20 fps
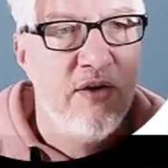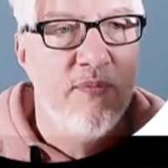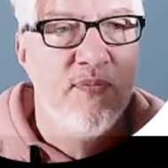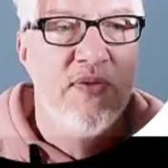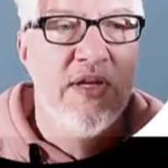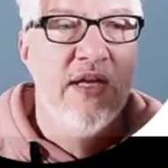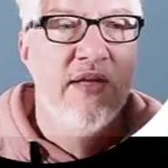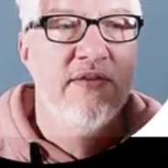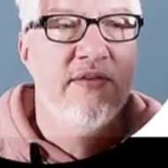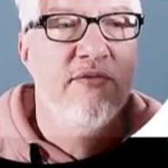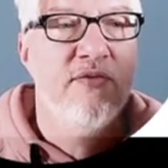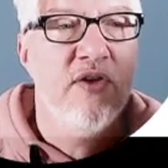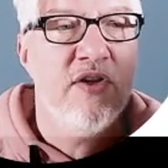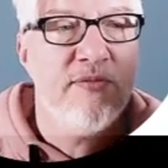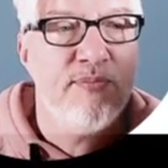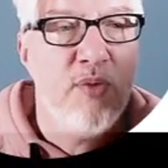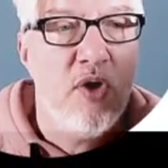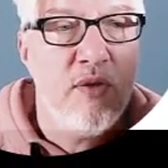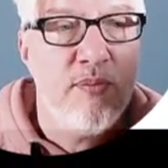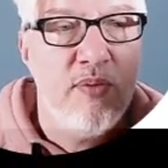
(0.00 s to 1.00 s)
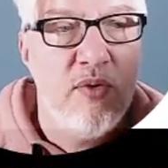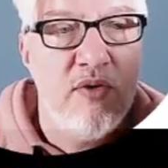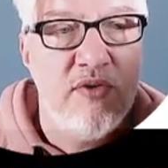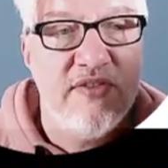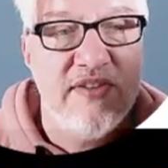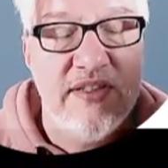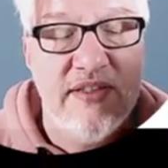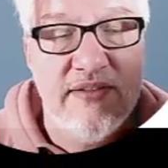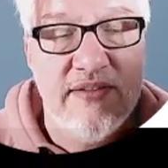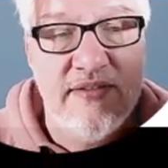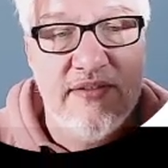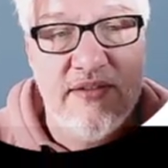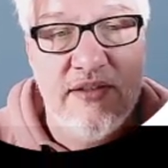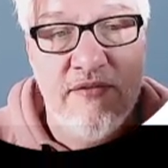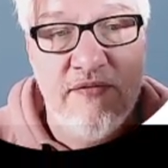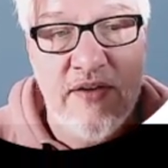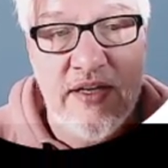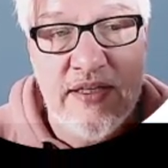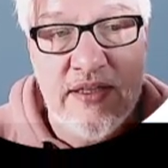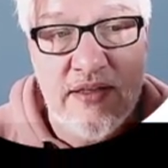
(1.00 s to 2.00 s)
the first blog post is Defender,